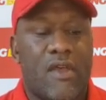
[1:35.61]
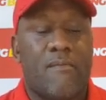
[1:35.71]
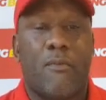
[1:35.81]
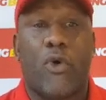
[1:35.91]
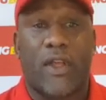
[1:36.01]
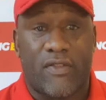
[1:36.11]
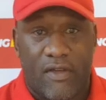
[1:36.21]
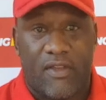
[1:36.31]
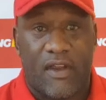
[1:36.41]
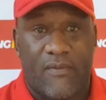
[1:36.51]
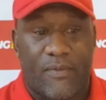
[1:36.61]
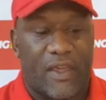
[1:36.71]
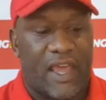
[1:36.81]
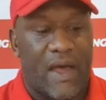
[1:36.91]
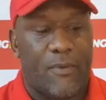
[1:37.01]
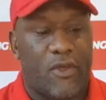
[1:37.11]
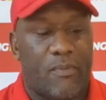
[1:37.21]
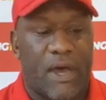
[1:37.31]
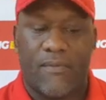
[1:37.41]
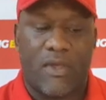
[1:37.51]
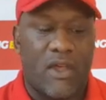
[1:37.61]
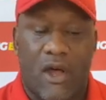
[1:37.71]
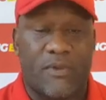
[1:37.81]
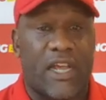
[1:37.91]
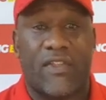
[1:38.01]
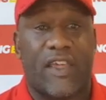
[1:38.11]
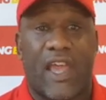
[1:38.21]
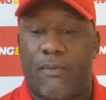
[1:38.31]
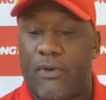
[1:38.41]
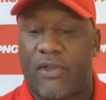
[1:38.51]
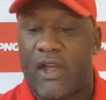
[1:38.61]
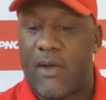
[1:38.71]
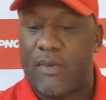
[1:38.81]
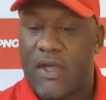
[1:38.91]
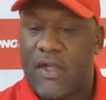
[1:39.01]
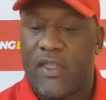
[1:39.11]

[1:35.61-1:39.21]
More consistently from the Cowboys, but I'm taking the Cowboys at home.